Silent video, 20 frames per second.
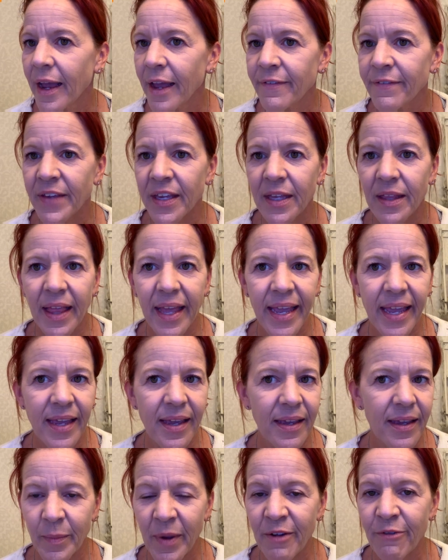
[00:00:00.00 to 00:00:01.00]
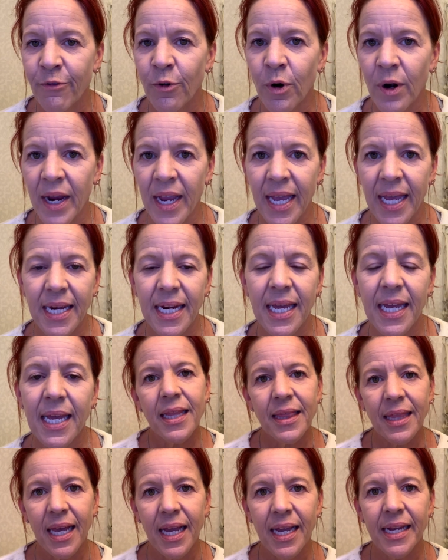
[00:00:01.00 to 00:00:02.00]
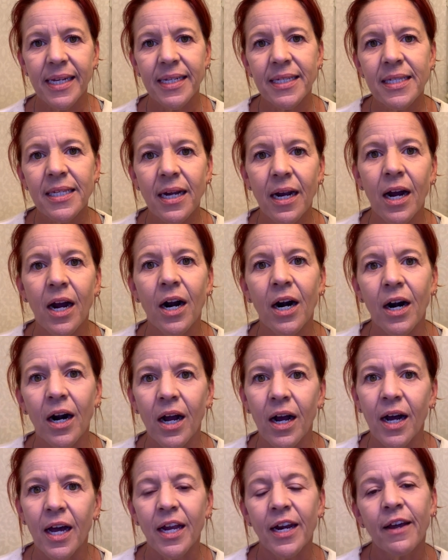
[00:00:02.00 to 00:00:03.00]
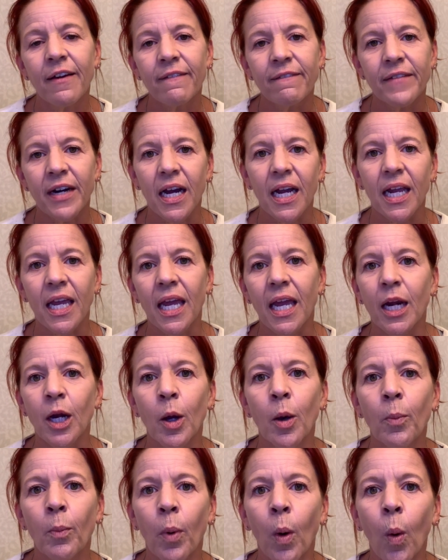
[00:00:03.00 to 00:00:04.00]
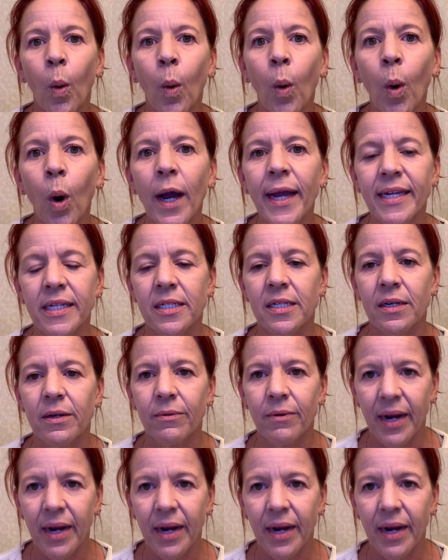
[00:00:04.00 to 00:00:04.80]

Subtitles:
I feel like my forehead lines are on fucking point